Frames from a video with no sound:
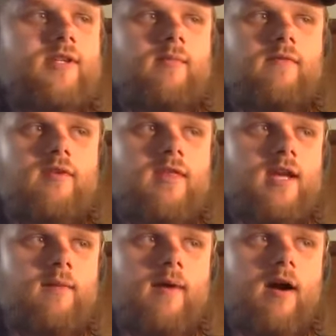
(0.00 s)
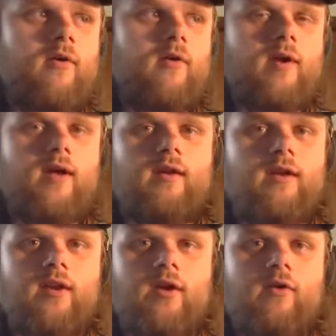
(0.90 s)
If you think about,
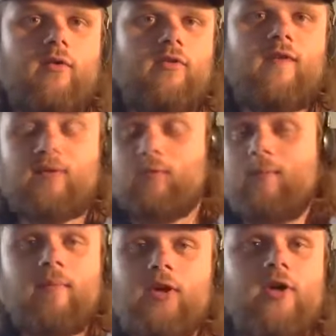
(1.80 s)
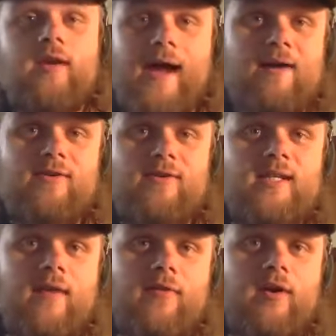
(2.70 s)
you know, the fact we probably couldn't house
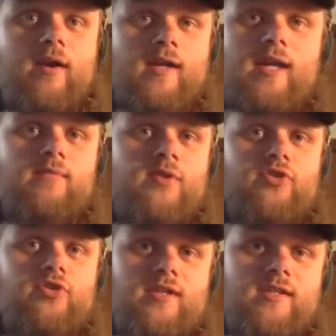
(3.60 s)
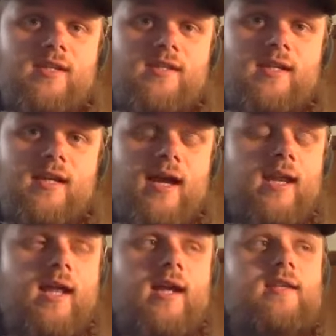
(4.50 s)
together and keep social distancing
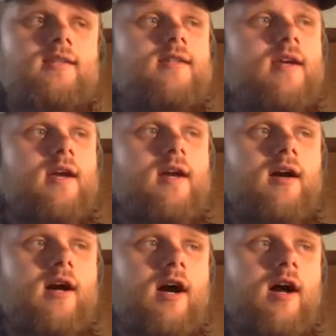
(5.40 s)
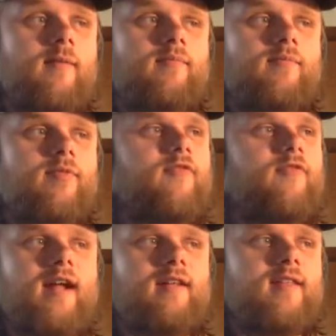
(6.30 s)
guidelines, the
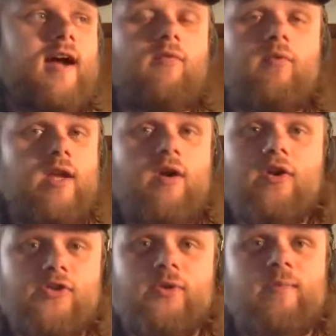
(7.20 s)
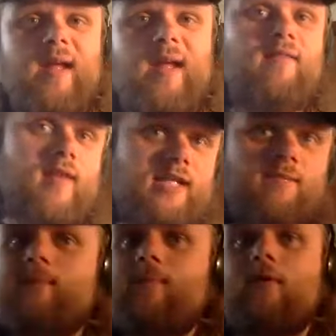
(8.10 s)
fact that we also would probably have less
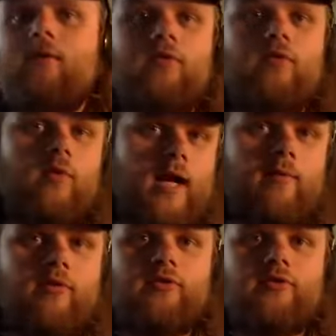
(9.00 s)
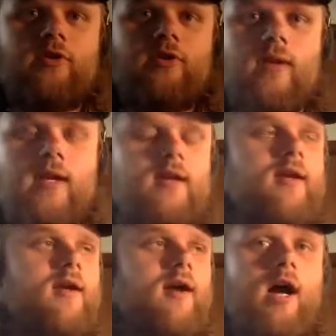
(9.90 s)
people who are able to do it,
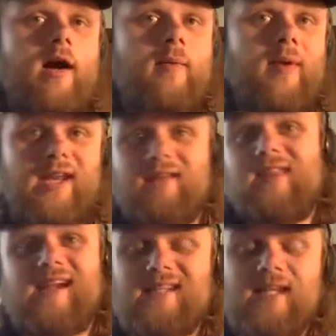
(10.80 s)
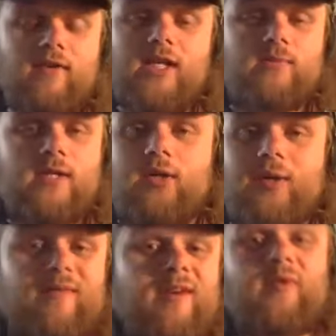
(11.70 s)
and even the activities we do,
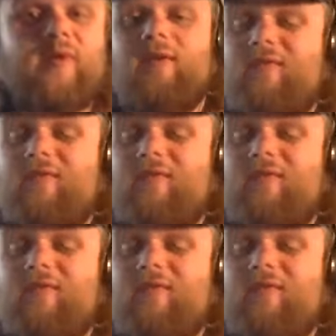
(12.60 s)
even if we were able to